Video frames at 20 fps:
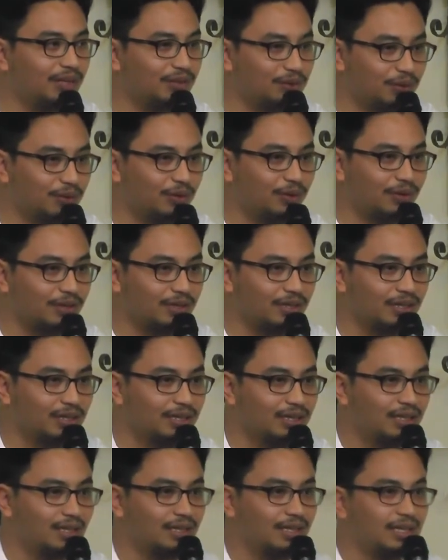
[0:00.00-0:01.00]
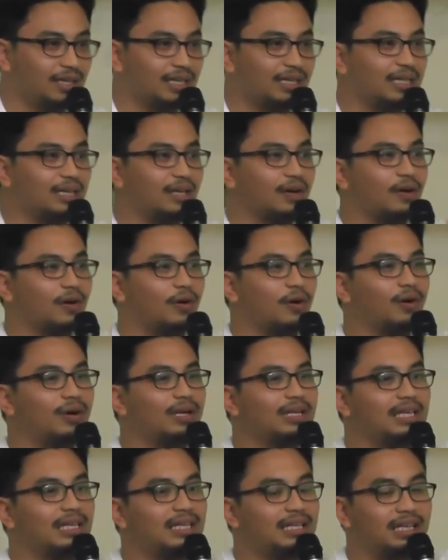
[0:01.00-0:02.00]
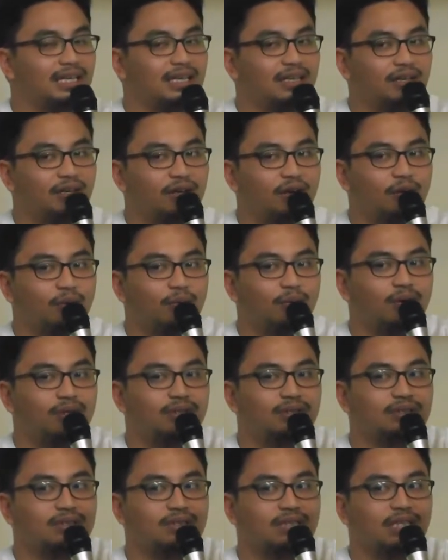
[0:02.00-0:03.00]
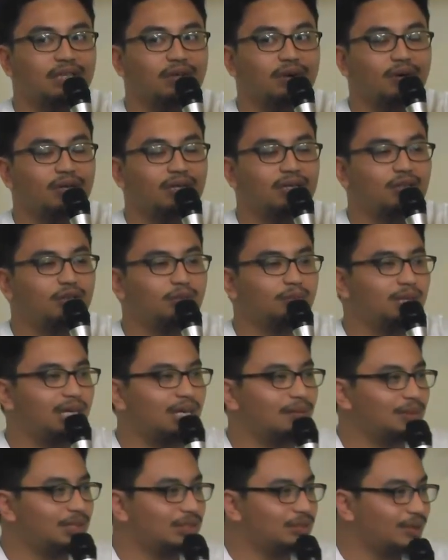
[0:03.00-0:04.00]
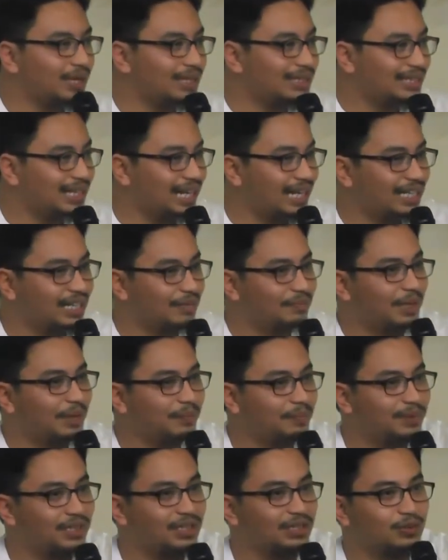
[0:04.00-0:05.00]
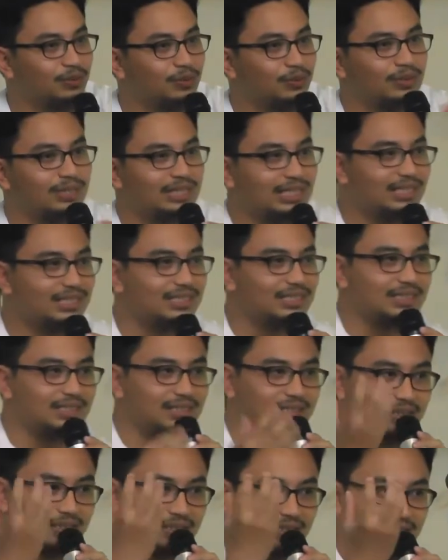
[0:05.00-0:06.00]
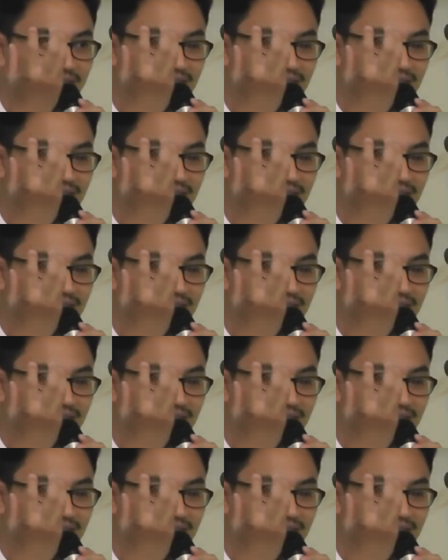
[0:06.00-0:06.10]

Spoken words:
and so on. All he did was, in order to be able to attract the people to this